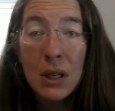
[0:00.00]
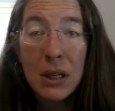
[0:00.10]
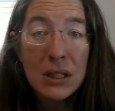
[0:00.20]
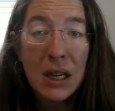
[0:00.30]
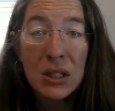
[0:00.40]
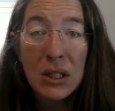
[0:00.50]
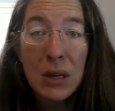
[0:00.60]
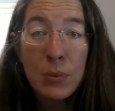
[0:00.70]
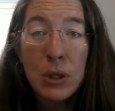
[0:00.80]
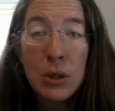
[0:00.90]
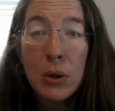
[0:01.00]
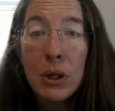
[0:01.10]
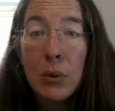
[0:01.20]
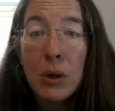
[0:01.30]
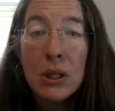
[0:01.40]
It's actually up to you what
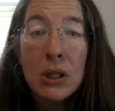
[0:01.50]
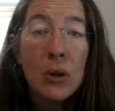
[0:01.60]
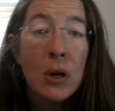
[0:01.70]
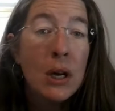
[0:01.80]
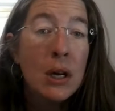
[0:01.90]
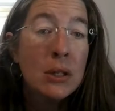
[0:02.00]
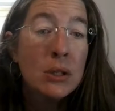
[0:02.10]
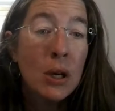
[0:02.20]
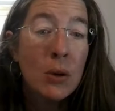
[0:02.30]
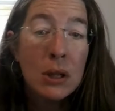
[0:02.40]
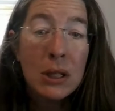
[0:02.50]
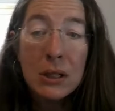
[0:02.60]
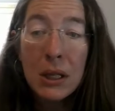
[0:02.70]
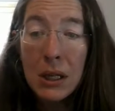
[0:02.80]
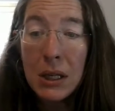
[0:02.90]
you want to do. So let's
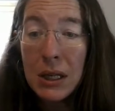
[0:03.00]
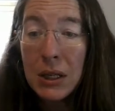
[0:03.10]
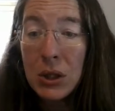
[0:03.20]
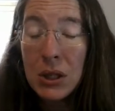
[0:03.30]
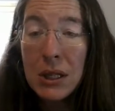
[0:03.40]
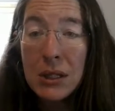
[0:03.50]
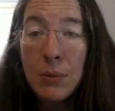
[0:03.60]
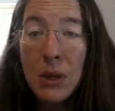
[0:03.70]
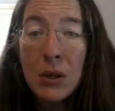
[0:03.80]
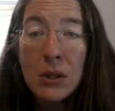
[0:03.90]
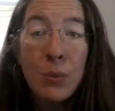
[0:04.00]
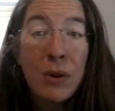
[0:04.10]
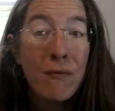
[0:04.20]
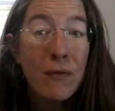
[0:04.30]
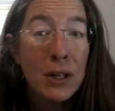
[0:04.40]
get into each of these meals. But
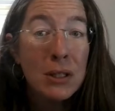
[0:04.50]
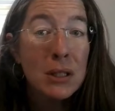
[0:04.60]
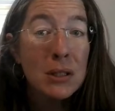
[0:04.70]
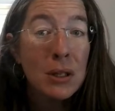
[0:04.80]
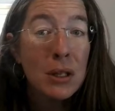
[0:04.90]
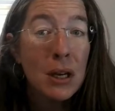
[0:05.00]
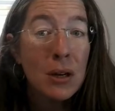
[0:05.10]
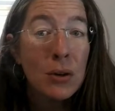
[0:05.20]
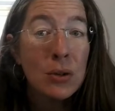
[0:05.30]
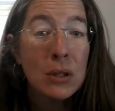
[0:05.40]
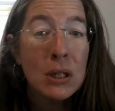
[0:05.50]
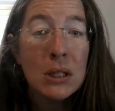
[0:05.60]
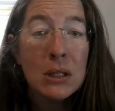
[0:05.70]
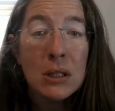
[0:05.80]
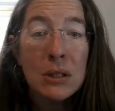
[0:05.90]
first, let's look at that grocery
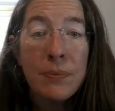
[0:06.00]
list.